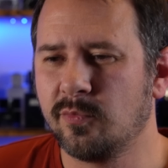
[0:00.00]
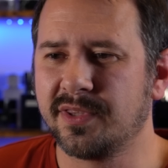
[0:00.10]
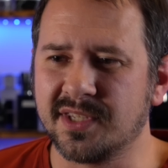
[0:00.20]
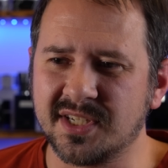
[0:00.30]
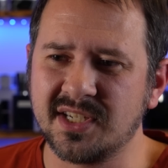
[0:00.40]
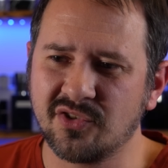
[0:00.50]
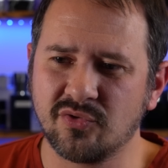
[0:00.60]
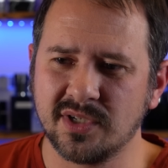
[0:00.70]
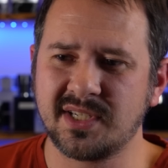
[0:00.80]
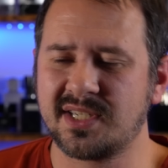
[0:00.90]
with the
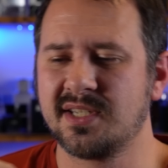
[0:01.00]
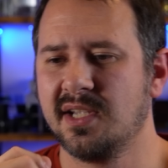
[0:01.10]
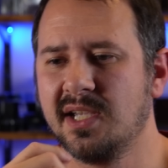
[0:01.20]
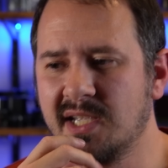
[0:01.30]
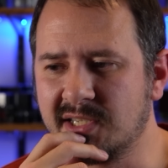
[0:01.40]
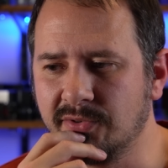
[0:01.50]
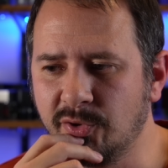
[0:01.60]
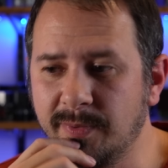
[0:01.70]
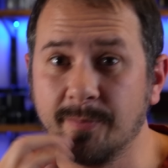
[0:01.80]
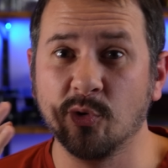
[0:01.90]
citrus it's a
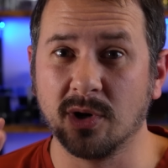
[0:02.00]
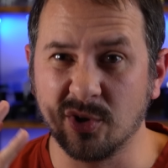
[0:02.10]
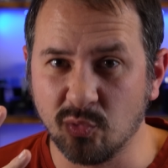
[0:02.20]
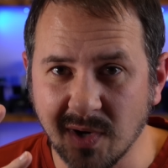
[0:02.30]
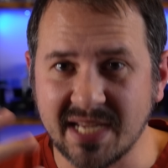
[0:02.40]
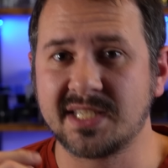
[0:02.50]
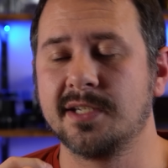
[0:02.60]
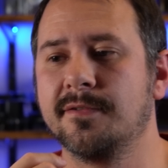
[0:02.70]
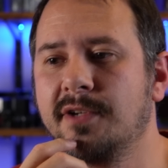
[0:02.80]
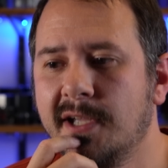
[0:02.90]
little bit more
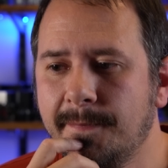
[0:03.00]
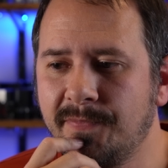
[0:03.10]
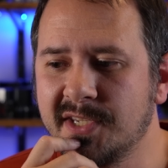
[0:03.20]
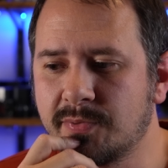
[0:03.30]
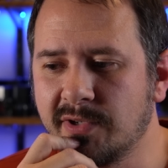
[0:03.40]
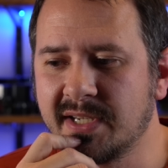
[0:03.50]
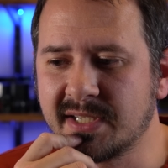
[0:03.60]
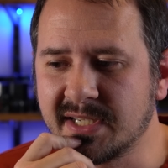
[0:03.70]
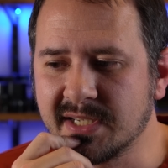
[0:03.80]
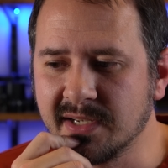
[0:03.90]
aggressive. This one,
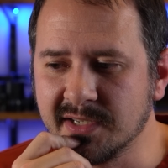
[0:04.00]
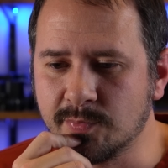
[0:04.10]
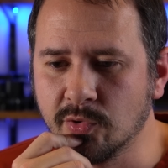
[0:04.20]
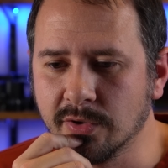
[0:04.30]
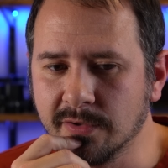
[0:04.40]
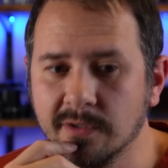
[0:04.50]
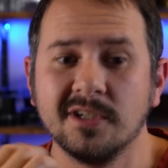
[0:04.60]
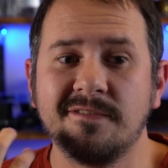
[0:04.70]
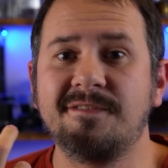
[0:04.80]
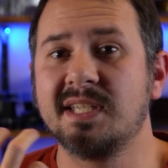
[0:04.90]
as I said, is more
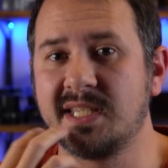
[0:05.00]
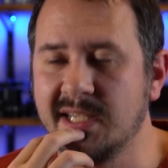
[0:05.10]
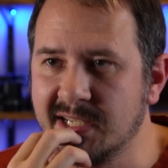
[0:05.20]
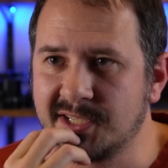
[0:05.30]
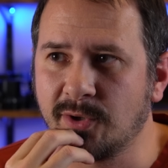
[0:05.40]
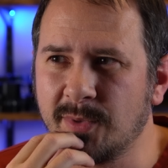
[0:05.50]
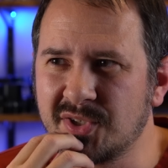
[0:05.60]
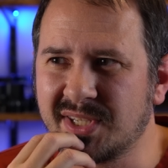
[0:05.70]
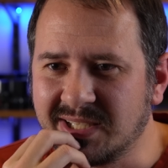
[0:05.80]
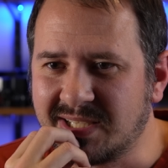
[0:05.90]
fizzy. It's
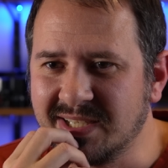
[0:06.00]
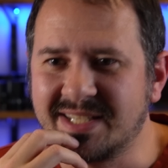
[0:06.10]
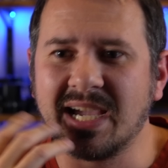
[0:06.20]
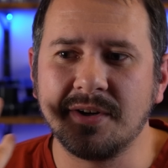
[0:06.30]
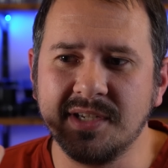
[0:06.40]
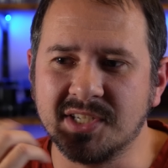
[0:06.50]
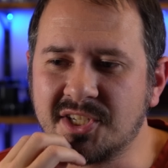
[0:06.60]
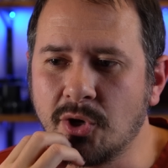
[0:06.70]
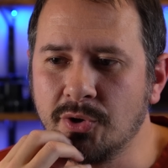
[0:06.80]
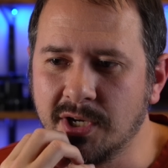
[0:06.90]
almost like an Italian
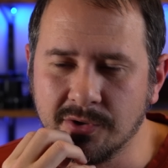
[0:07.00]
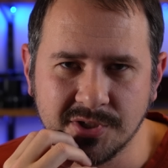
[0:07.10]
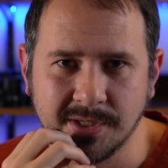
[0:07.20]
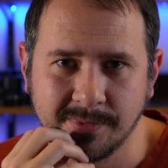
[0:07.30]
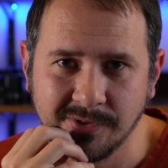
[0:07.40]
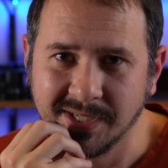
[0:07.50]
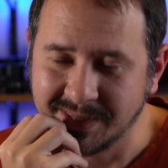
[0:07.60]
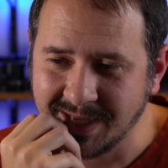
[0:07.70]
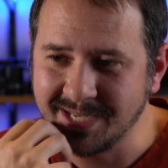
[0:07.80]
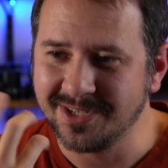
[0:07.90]
soda or something
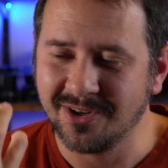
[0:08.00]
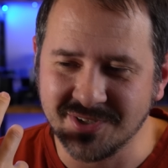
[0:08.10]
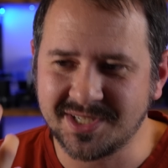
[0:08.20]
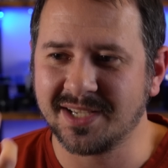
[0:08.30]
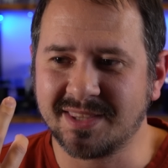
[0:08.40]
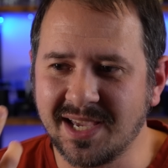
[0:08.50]
like that. You know, it's got